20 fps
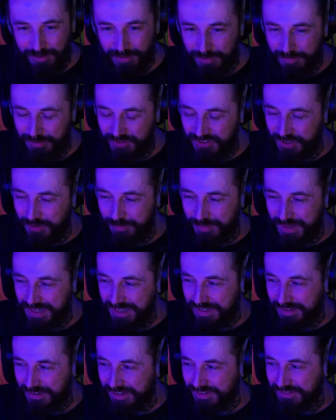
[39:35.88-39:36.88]
so
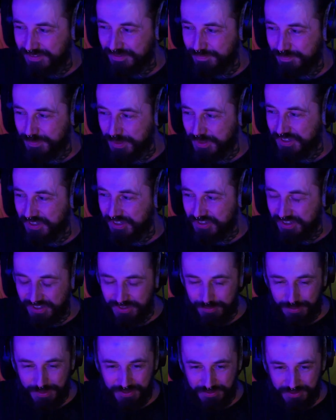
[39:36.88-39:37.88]
many us
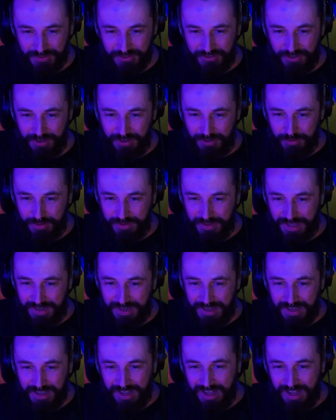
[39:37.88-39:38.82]
musicians we struggle with that.